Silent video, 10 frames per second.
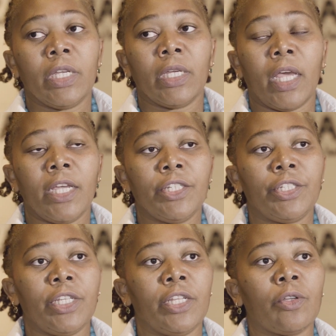
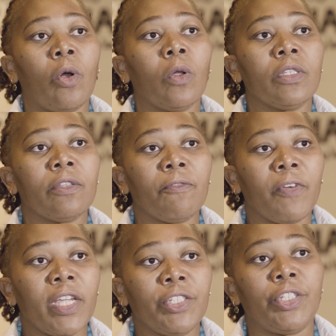engaged in
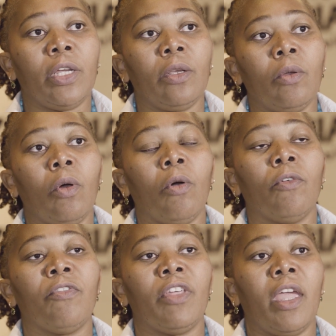conservation
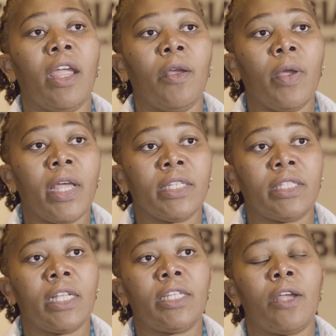of the areas
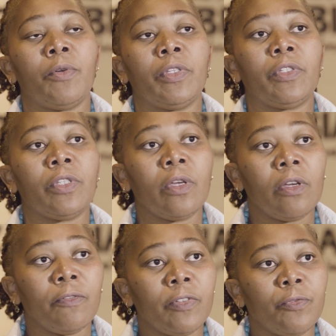that are
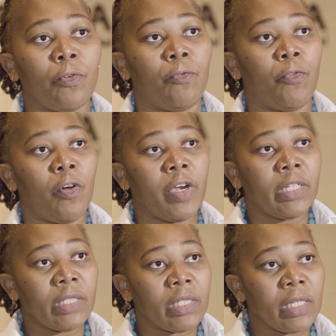reserved for
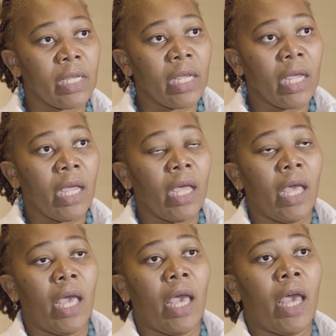forest
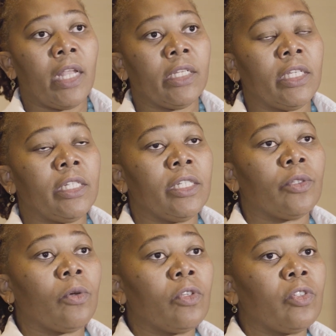and it
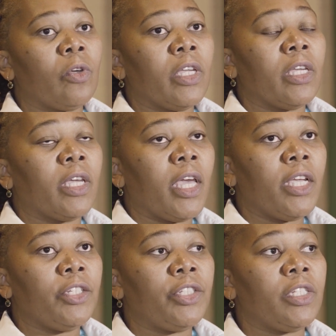is also
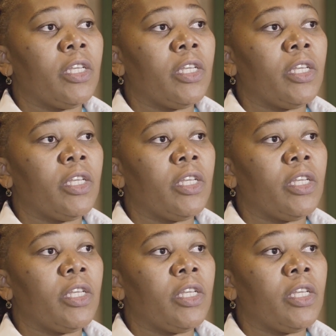engaged